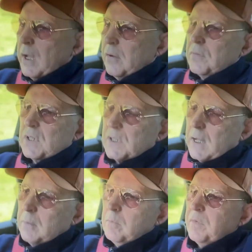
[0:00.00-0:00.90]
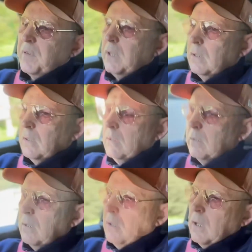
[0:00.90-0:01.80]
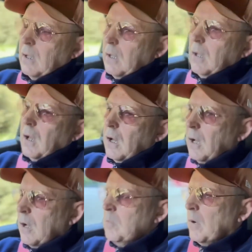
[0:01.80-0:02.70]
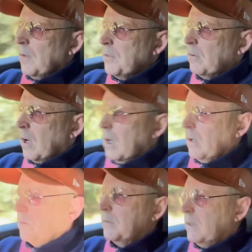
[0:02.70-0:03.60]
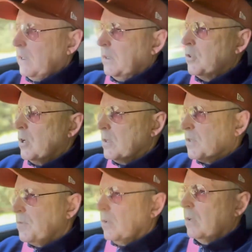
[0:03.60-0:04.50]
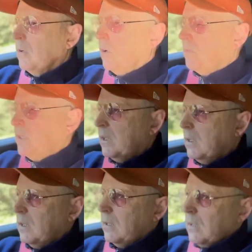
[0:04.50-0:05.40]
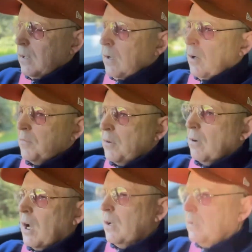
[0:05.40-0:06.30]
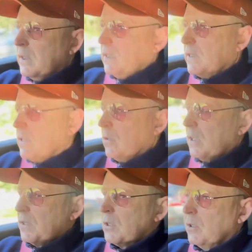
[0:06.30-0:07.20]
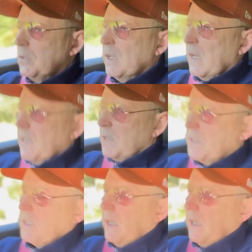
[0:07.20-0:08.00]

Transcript: have the same feel on the road. The transfer of the road is not as good as